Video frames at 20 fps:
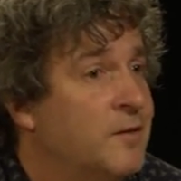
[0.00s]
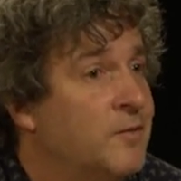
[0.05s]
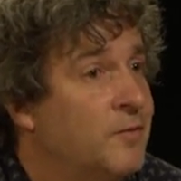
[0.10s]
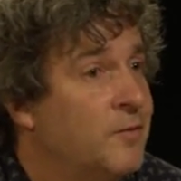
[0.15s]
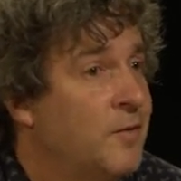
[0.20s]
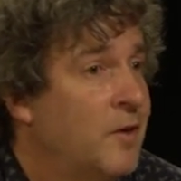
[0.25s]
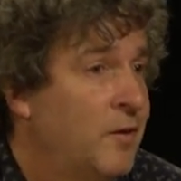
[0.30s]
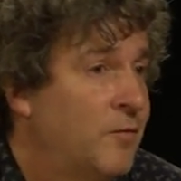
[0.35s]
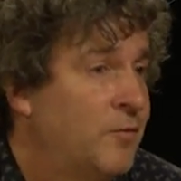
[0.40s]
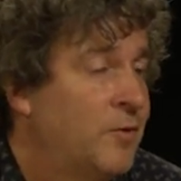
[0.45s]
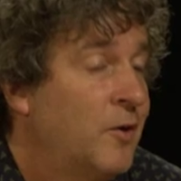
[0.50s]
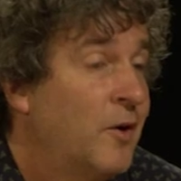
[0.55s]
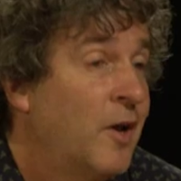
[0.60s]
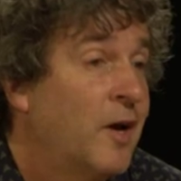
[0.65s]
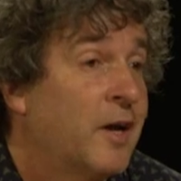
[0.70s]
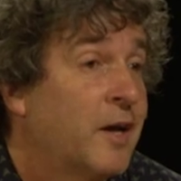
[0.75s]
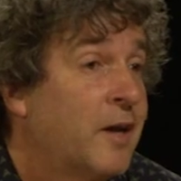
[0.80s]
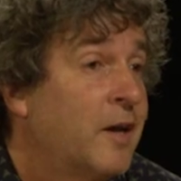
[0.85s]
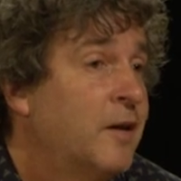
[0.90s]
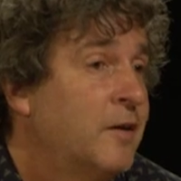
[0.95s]
if you
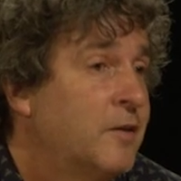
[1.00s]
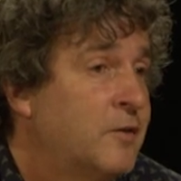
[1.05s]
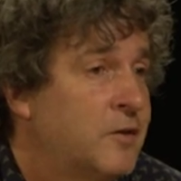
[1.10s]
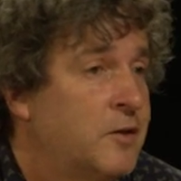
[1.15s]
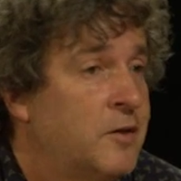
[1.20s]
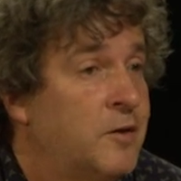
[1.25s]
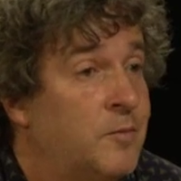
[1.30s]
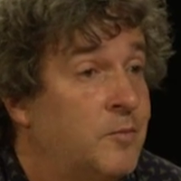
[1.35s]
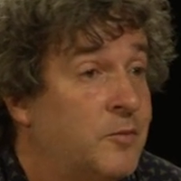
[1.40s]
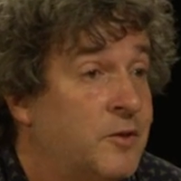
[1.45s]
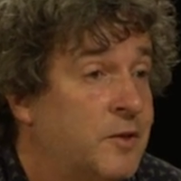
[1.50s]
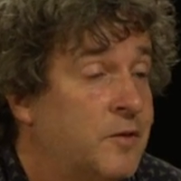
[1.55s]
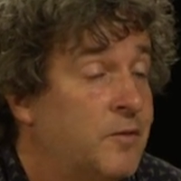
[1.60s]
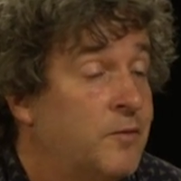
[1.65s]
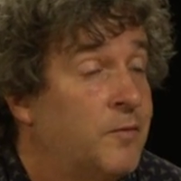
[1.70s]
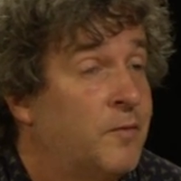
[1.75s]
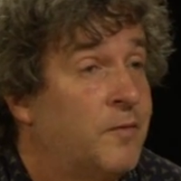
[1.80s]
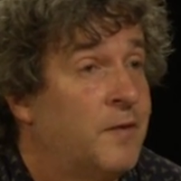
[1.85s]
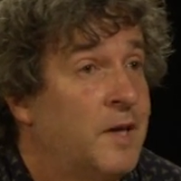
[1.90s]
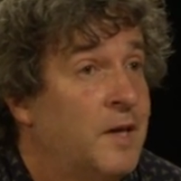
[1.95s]
like, in terms
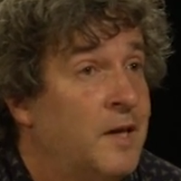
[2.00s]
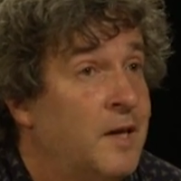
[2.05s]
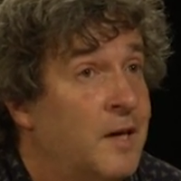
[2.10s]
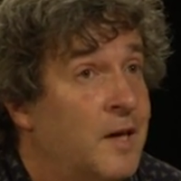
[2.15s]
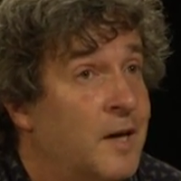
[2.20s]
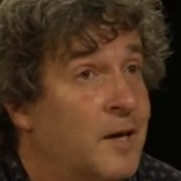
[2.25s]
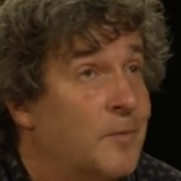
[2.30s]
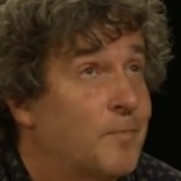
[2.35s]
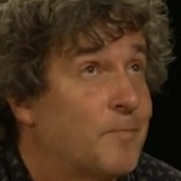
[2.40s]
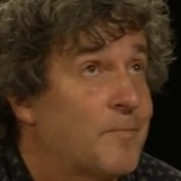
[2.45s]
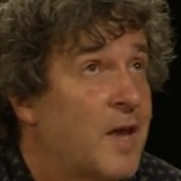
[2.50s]
of the